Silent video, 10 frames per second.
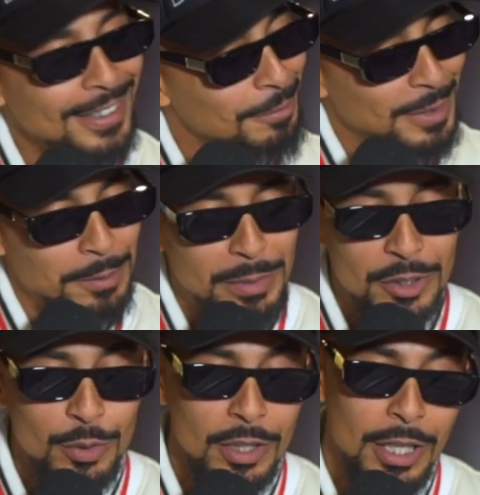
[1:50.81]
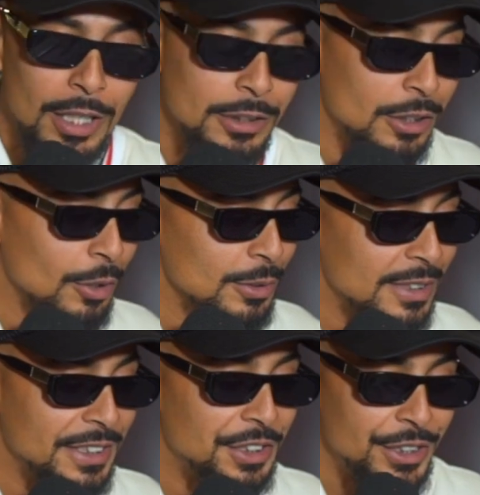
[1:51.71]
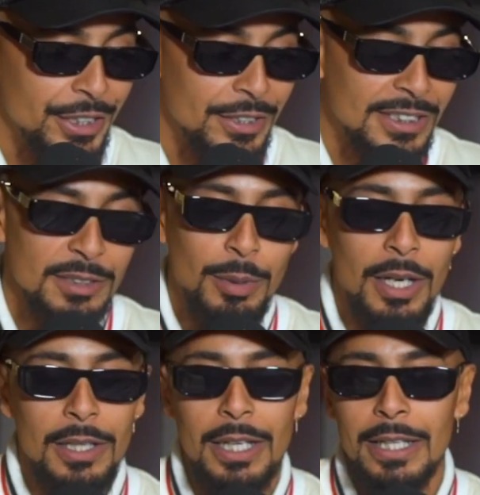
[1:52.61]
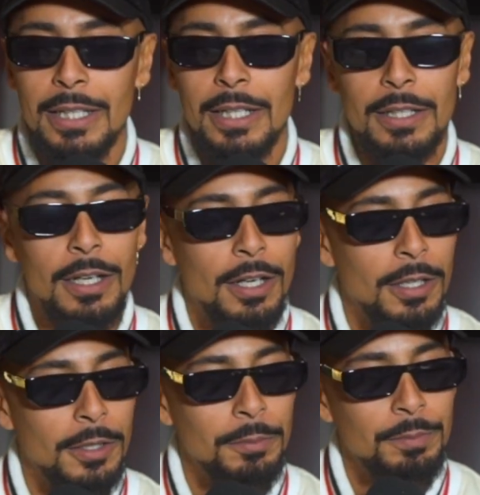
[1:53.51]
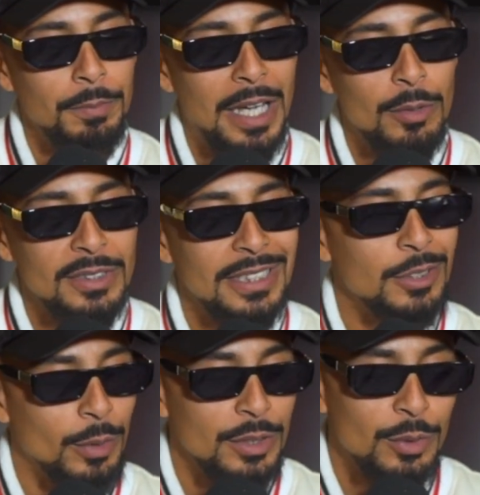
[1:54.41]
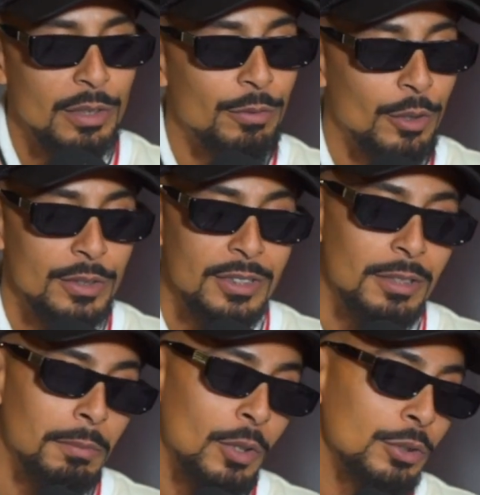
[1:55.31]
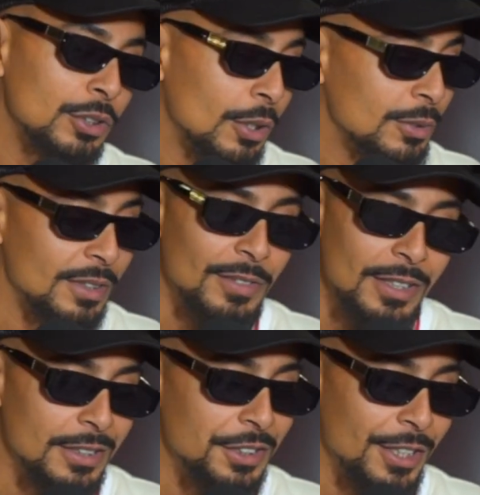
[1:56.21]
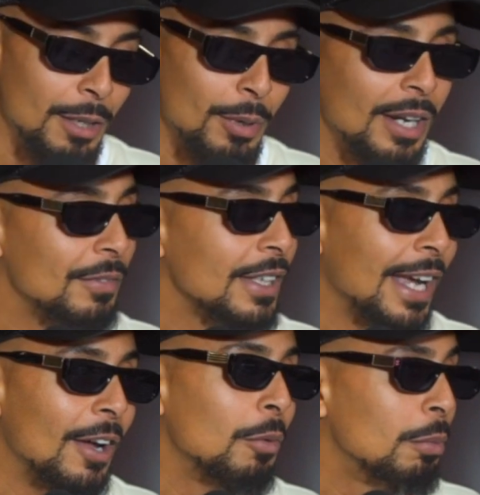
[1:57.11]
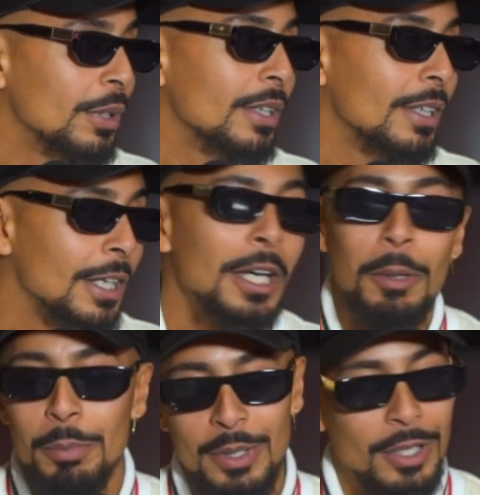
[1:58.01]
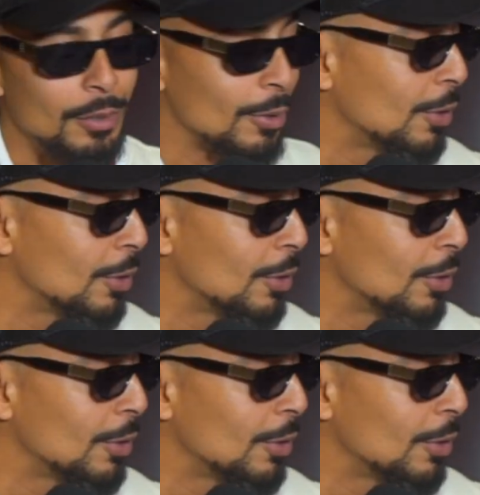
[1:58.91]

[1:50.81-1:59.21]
yeah, man, been doing a lot of shows this year. This is probably like, I would say 2024, this is the most shows I've done this year. I probably have to count, but been on the